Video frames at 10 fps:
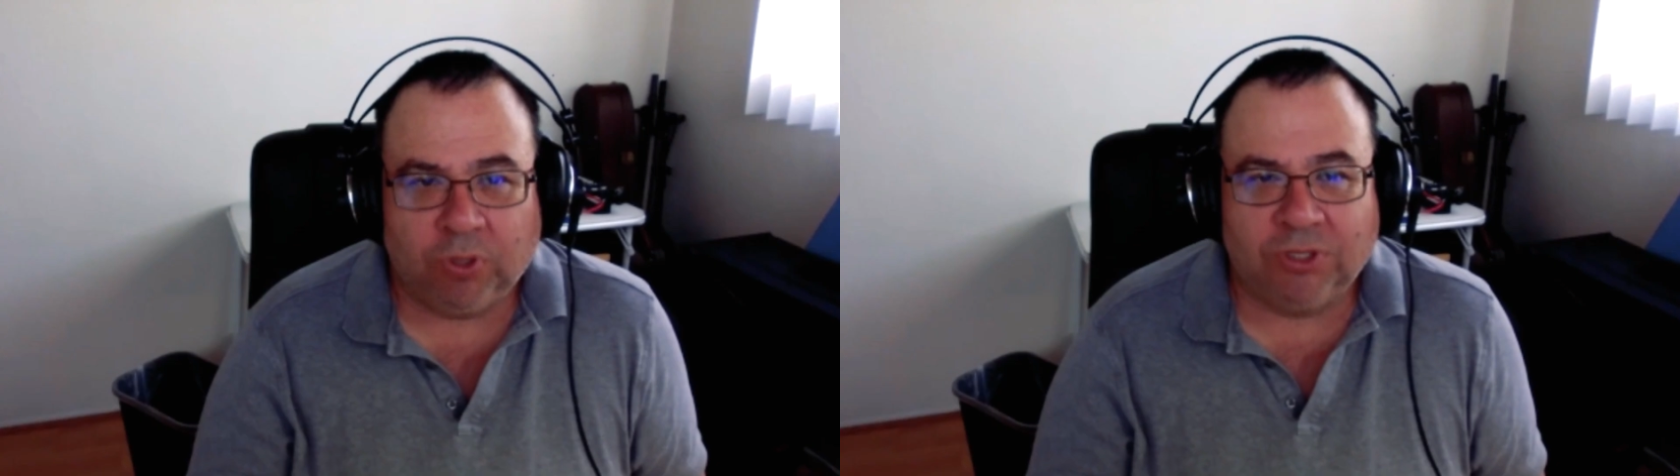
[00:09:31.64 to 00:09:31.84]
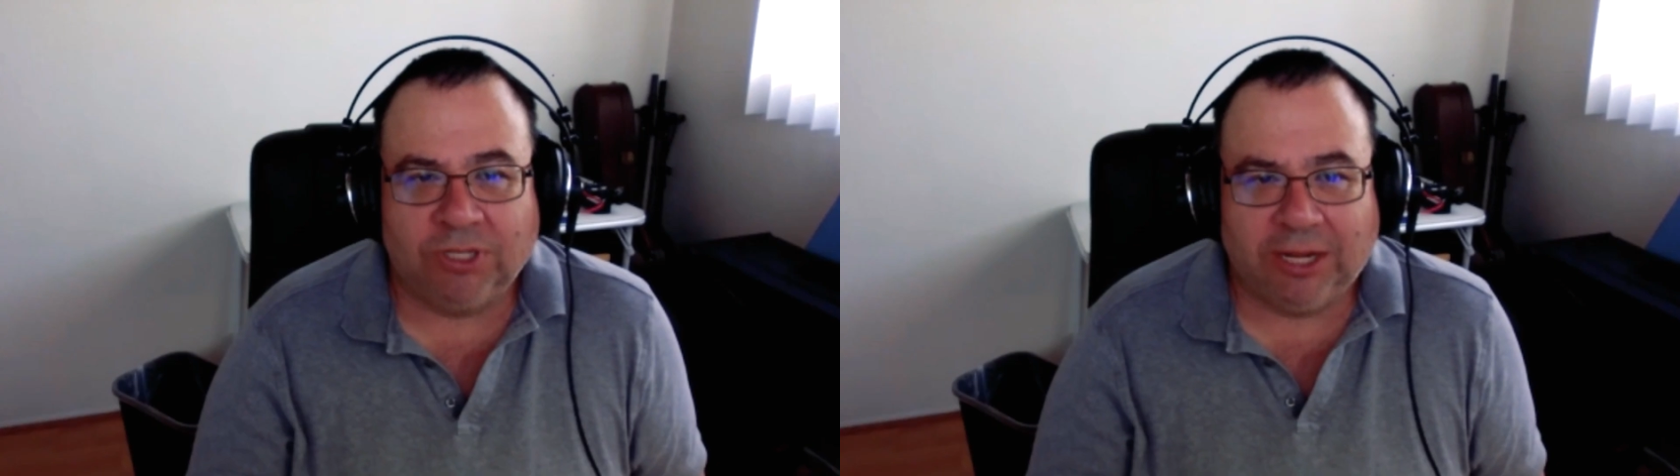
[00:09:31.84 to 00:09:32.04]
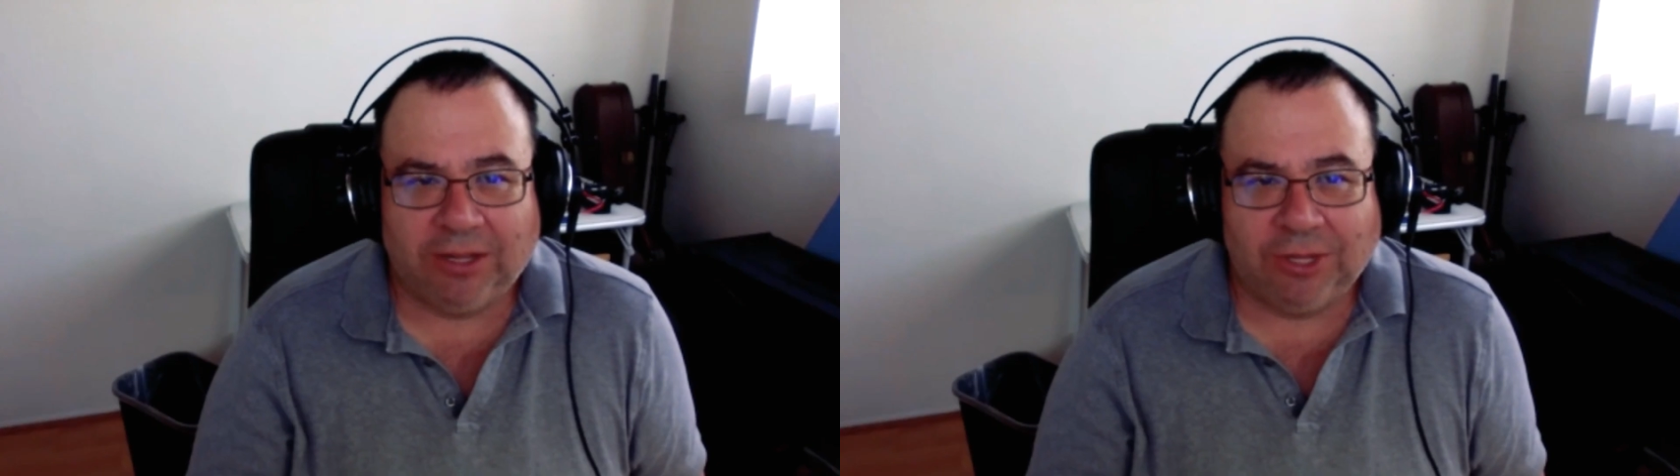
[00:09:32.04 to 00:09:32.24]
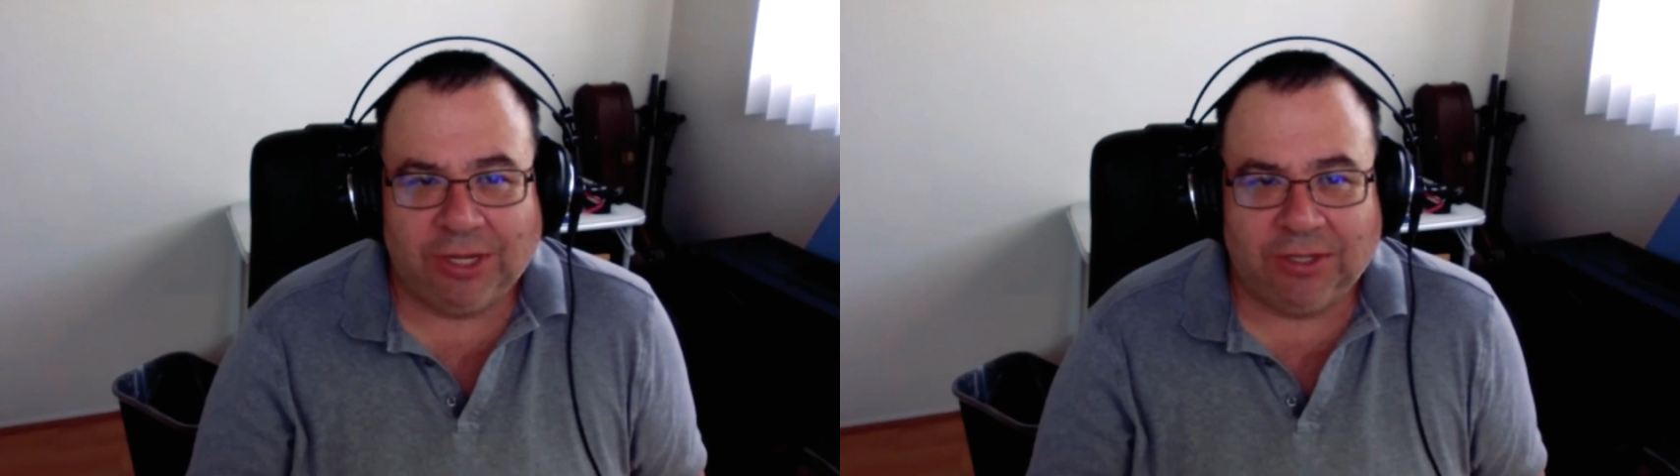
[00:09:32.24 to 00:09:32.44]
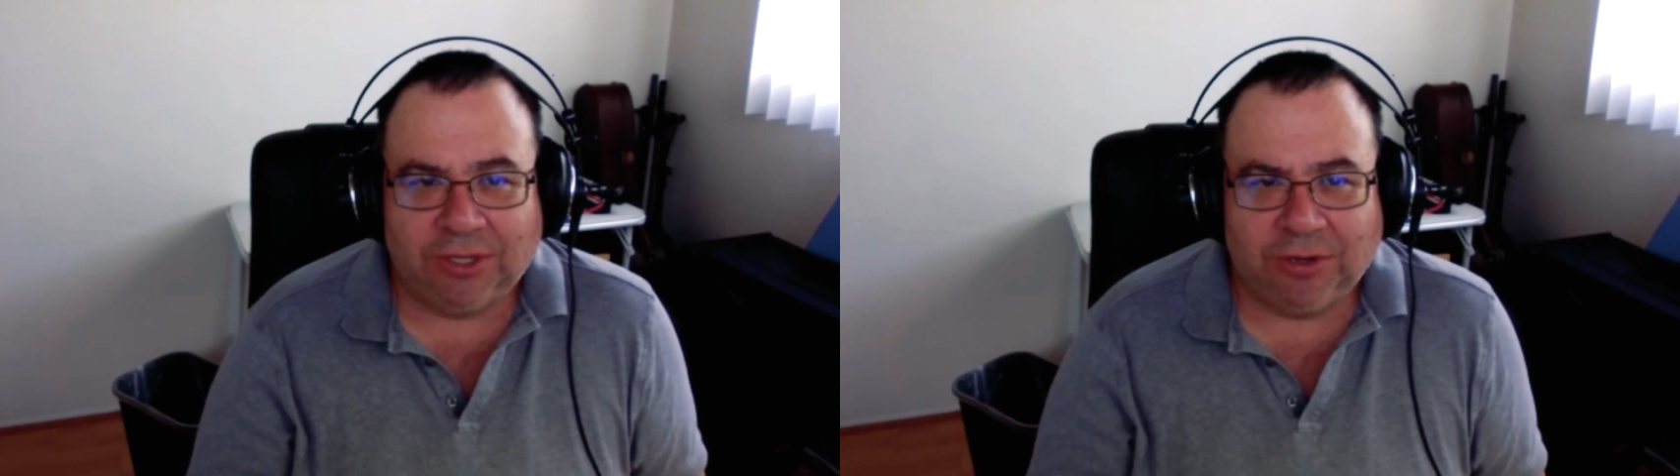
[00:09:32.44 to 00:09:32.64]
Personally, I
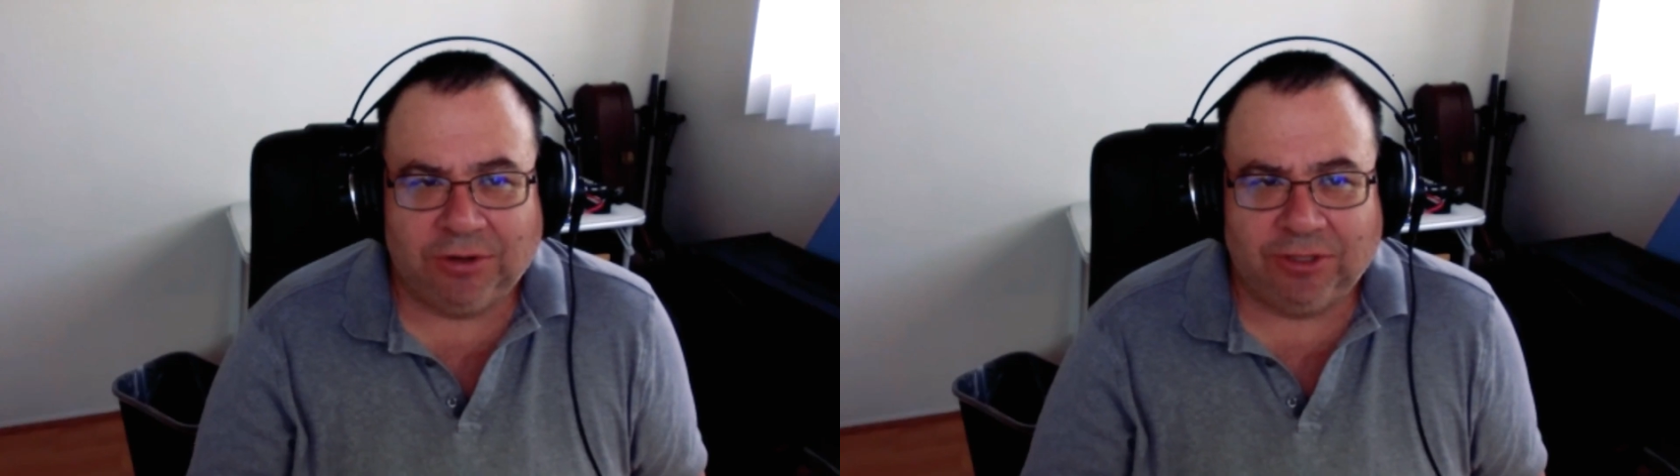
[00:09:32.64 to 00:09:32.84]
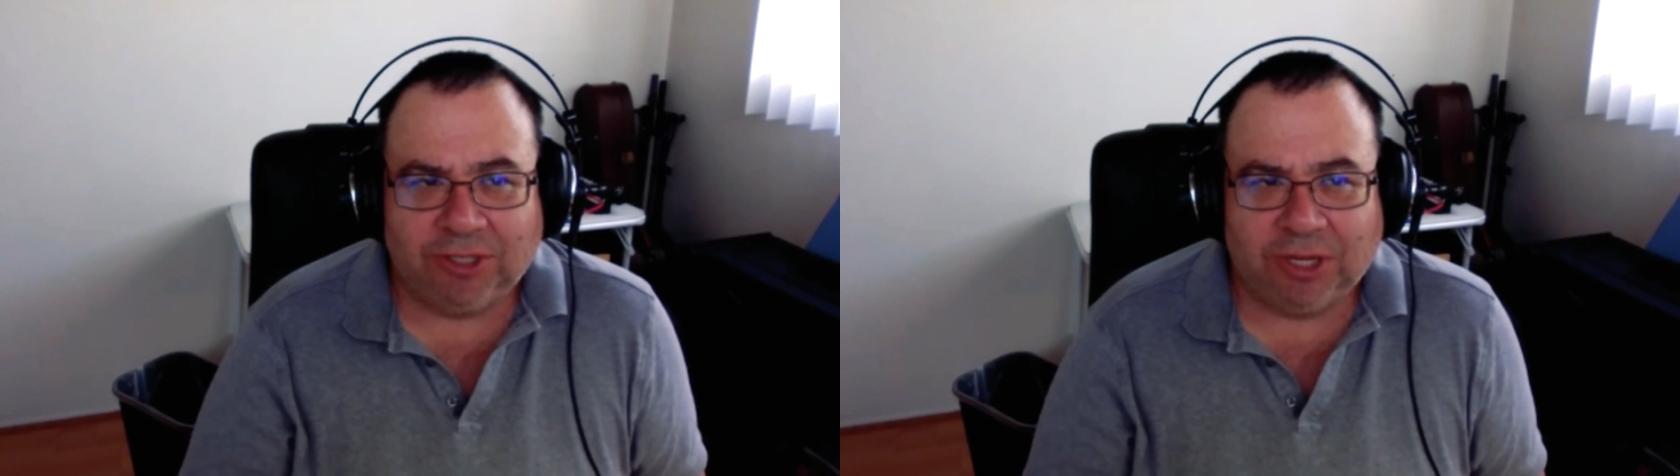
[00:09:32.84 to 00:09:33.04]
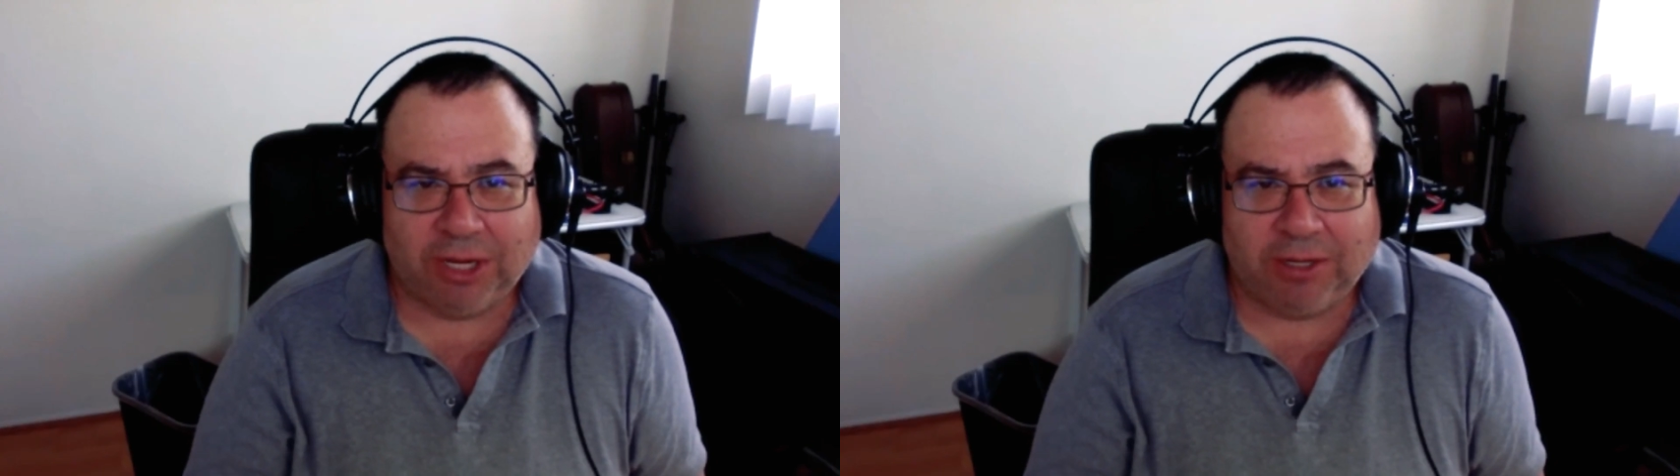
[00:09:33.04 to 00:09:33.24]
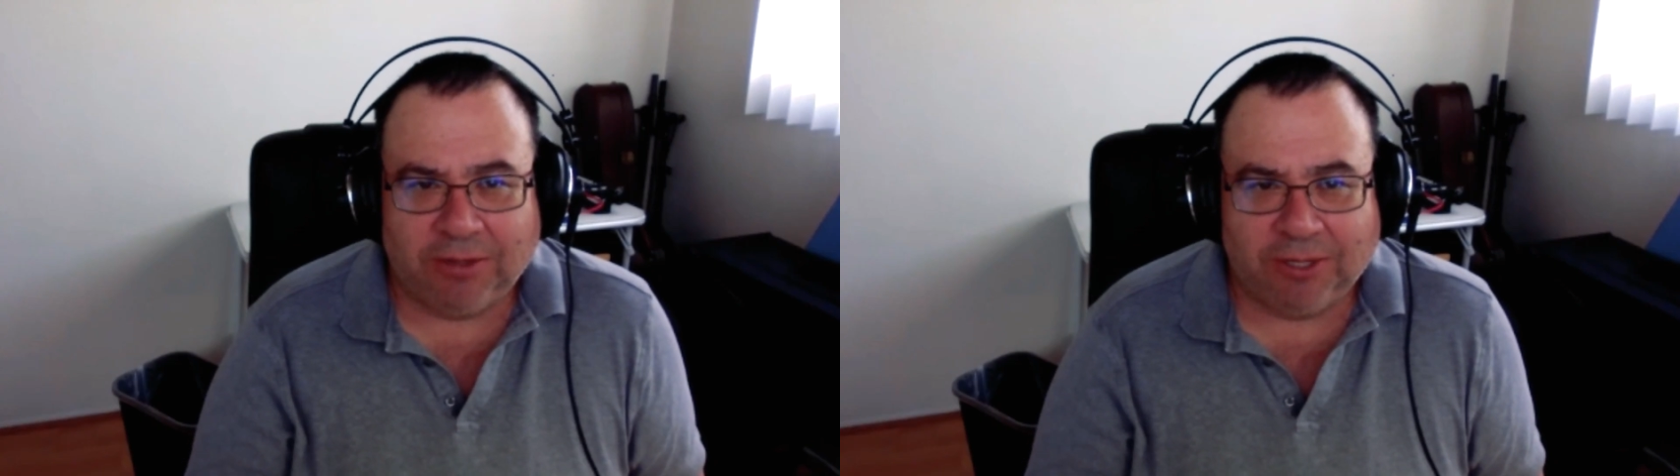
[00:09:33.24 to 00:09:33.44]
think it's here to stay.